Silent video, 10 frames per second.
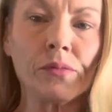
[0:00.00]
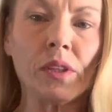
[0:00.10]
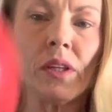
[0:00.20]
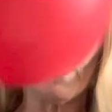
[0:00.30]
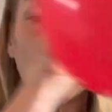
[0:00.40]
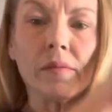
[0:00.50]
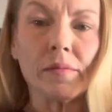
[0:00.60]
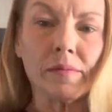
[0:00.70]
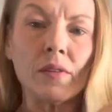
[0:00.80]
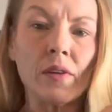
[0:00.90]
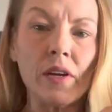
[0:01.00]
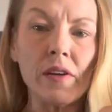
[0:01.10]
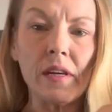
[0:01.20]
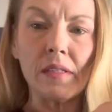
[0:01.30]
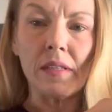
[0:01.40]
Here
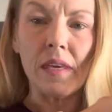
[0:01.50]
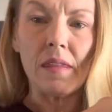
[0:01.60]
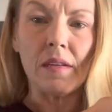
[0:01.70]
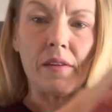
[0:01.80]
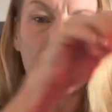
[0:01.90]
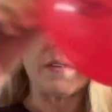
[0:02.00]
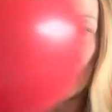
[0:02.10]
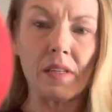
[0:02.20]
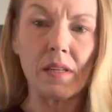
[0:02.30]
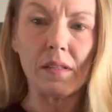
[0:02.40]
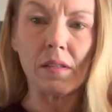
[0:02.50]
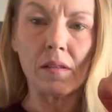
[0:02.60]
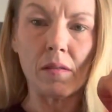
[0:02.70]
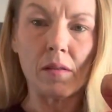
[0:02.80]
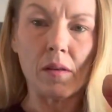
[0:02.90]
you can see the differences.
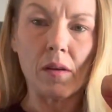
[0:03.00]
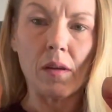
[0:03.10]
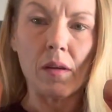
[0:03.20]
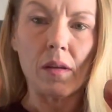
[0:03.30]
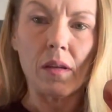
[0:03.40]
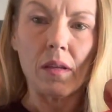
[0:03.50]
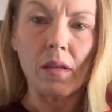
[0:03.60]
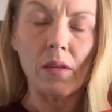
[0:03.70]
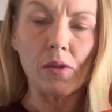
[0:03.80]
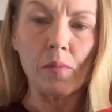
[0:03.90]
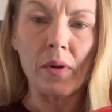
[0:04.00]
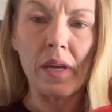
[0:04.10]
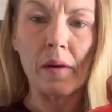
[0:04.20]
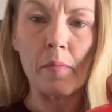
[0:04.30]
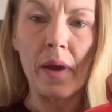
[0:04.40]
These are pretty
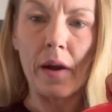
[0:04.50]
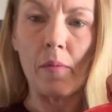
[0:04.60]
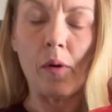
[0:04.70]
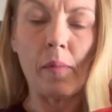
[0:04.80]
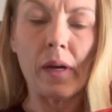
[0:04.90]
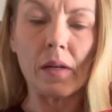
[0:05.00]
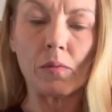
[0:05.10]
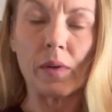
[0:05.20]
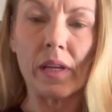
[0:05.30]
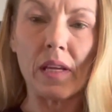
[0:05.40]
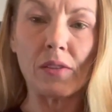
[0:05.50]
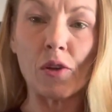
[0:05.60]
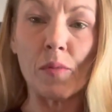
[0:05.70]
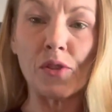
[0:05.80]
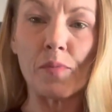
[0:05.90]
comparable because we're getting so
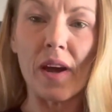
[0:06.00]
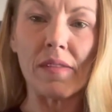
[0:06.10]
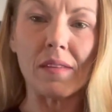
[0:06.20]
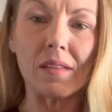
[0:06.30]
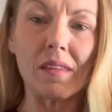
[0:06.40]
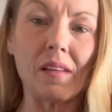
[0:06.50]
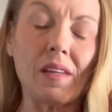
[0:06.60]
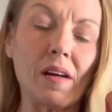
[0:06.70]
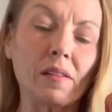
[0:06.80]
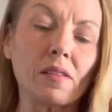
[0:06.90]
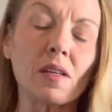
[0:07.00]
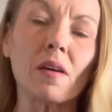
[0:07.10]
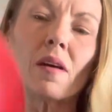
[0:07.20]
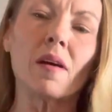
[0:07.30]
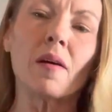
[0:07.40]
much breath into the lungs,
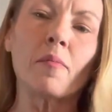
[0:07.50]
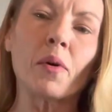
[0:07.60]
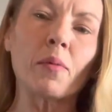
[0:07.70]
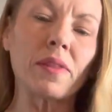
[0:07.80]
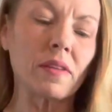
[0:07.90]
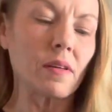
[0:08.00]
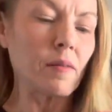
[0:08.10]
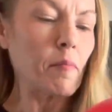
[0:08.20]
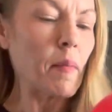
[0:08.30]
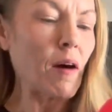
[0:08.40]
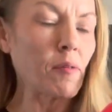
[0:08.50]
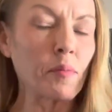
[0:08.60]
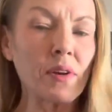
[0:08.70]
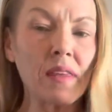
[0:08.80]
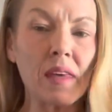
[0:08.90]
but with the mouth
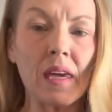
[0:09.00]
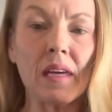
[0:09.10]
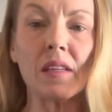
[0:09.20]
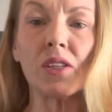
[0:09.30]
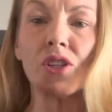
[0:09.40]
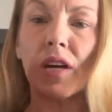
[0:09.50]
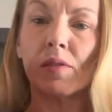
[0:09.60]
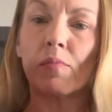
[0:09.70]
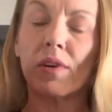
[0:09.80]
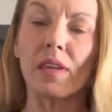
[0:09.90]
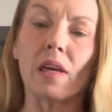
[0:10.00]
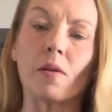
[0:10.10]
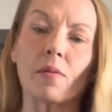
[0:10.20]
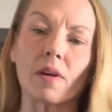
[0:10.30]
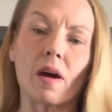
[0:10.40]
breathing and the chest breathing,
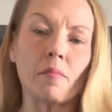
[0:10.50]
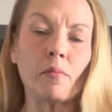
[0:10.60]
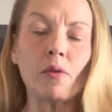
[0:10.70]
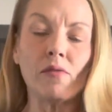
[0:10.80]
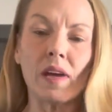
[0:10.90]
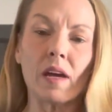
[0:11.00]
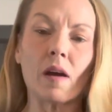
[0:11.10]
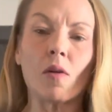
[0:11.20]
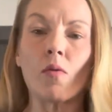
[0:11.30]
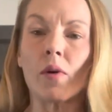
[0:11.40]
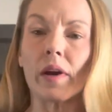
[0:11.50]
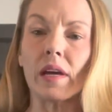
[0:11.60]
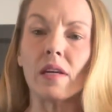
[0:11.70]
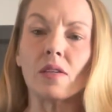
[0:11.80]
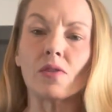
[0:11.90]
we're not moving our
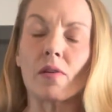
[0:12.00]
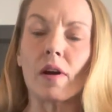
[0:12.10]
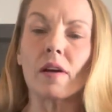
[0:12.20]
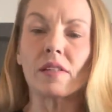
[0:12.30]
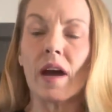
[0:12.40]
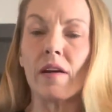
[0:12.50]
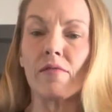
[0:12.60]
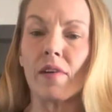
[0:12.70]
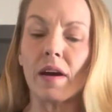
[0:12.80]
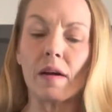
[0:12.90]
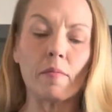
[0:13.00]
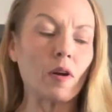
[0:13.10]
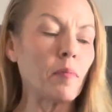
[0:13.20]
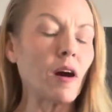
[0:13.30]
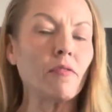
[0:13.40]
organs or our diaphragm or
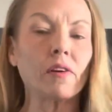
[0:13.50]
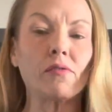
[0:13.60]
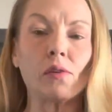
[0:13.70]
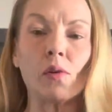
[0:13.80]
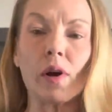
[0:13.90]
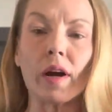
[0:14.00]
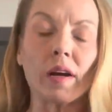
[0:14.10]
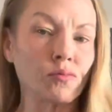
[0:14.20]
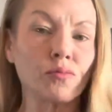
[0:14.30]
our pelvic floor,